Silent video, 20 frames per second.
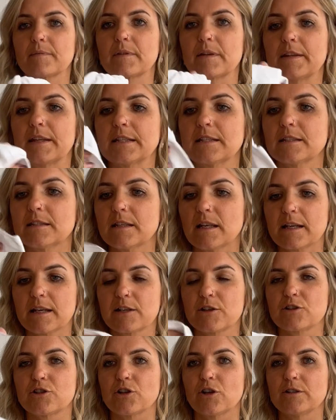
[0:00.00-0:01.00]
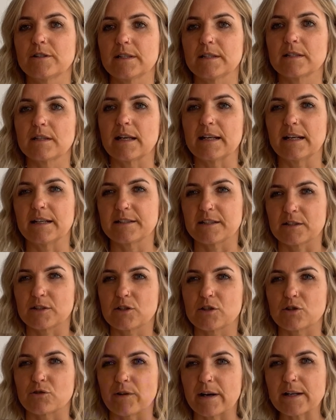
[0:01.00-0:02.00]
This is like a jersey, and it's a
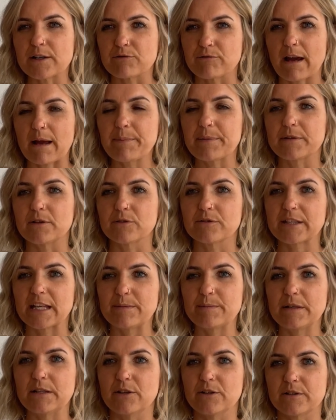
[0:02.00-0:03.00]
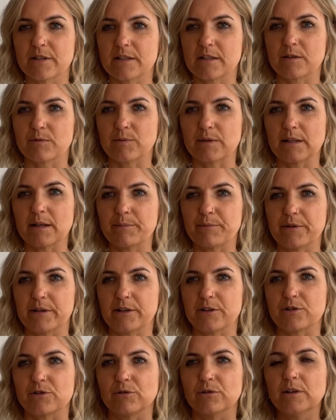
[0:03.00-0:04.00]
stretch wrap, and you'll see me use this as well, I'm
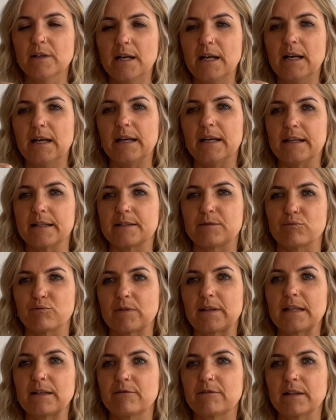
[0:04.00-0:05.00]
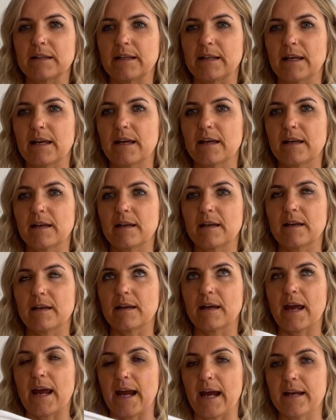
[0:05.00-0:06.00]
pretty sure. It's really, really
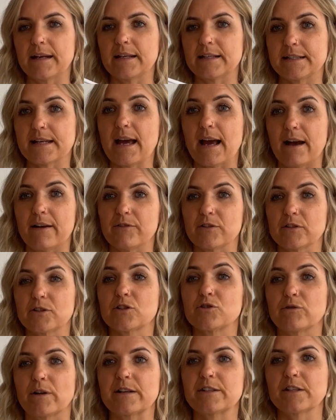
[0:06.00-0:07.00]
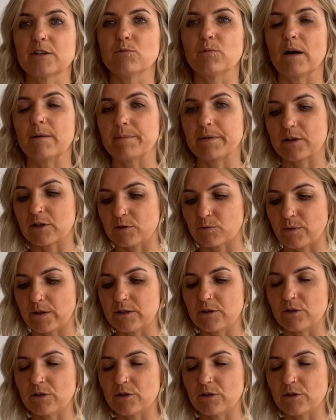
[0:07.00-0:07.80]
handy to have a stretchy one, because when